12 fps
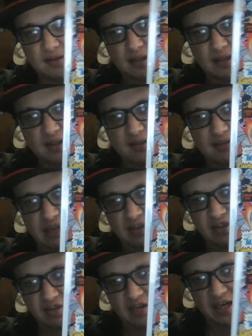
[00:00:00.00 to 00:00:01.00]
the
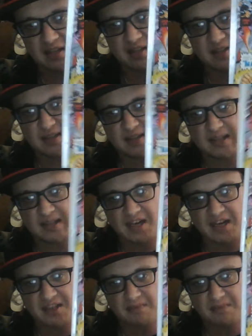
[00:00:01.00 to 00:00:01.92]
Doctor Strange slash